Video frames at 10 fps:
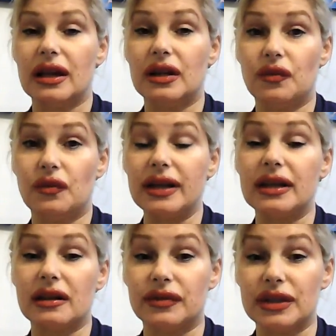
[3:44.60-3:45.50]
in
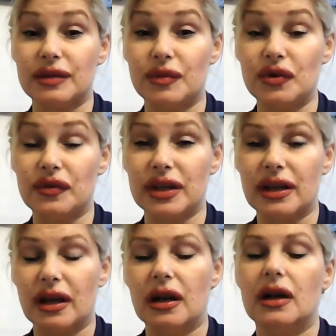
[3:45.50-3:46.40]
writing of this movie.
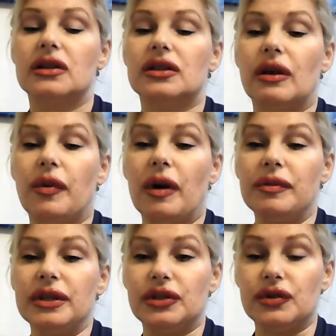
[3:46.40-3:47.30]
So I'll
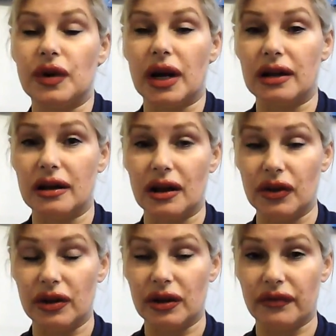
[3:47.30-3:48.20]
probably do
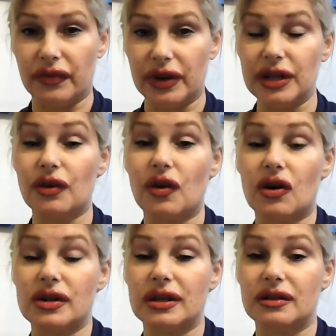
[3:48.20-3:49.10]
another video
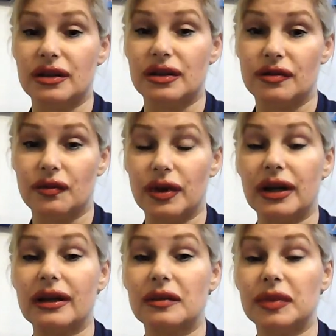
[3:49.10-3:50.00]
on it when
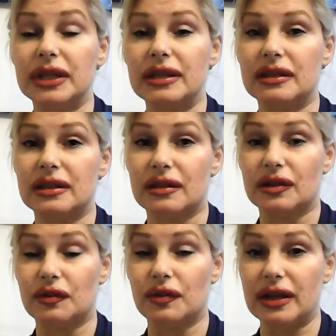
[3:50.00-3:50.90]
I complete
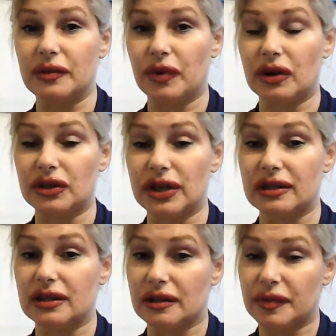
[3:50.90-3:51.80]
the writing
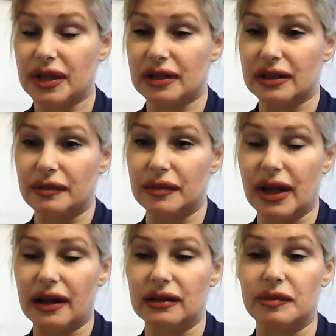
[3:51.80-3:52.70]
project because I'm
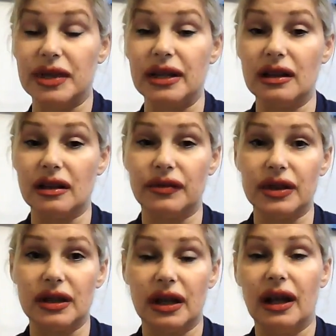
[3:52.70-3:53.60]
at the beginning of it.
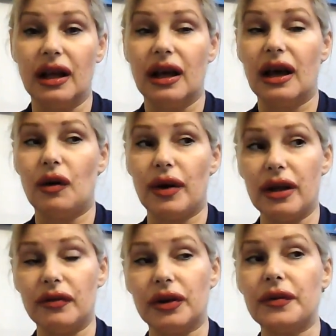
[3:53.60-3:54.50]

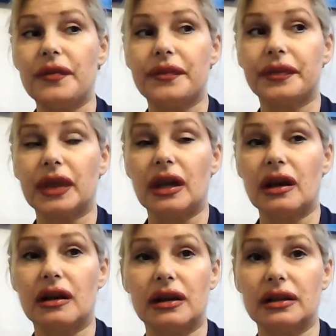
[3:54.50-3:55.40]
However,
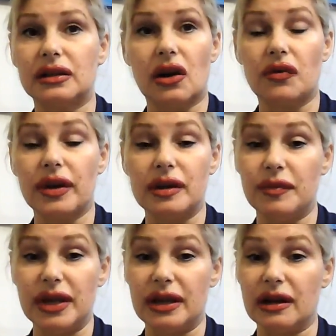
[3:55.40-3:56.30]
it's already
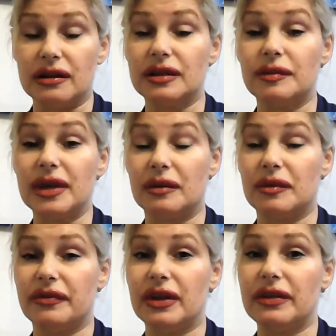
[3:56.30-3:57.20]
begun to become
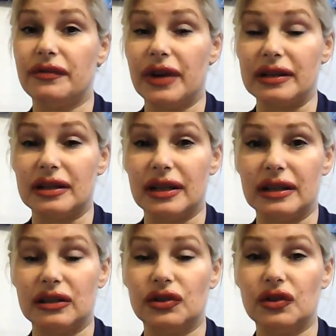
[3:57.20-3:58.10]
a very
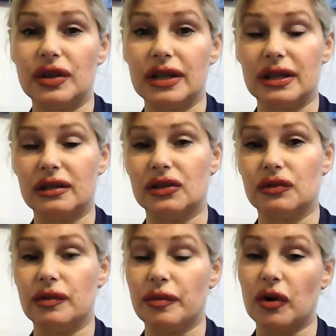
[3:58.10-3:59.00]
fascinating journey into
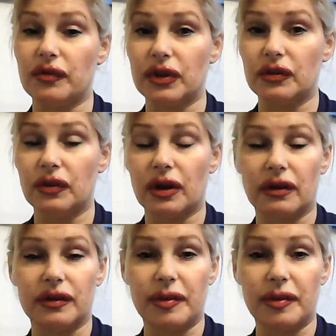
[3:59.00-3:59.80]
remote view of the